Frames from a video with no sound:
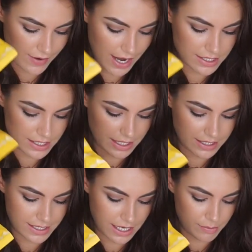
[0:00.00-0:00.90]
fat
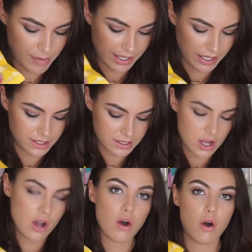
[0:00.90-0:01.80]
than standard packets
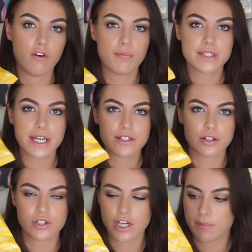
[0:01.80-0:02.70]
of
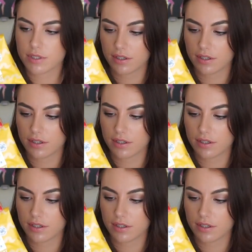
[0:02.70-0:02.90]
potato chips.